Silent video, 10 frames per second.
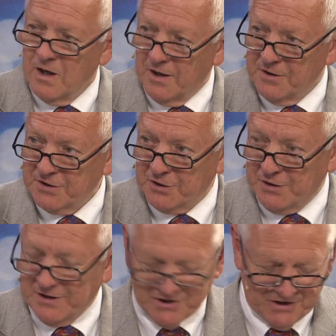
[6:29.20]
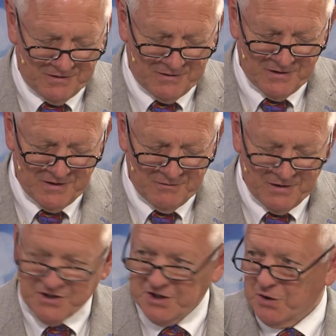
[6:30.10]
Another good answer.
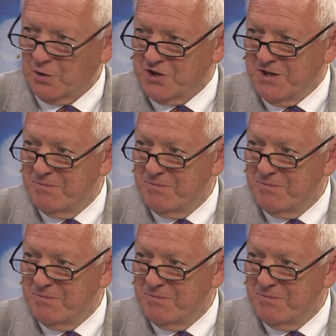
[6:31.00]
Virtyt Koshi.